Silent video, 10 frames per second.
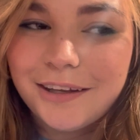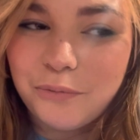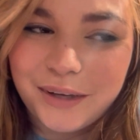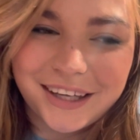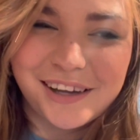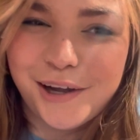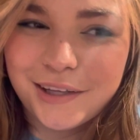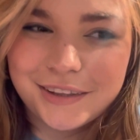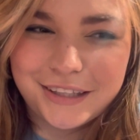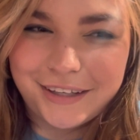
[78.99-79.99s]
we
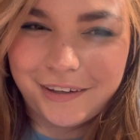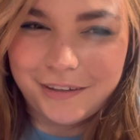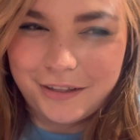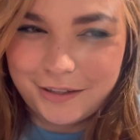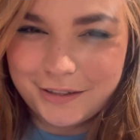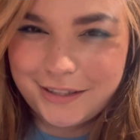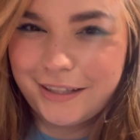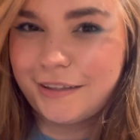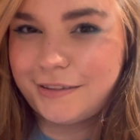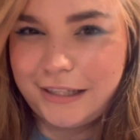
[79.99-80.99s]
got like a
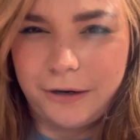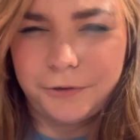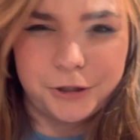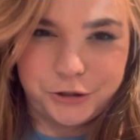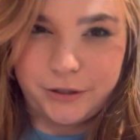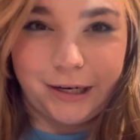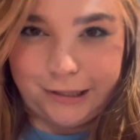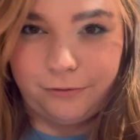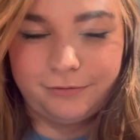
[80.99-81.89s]
six hour drive.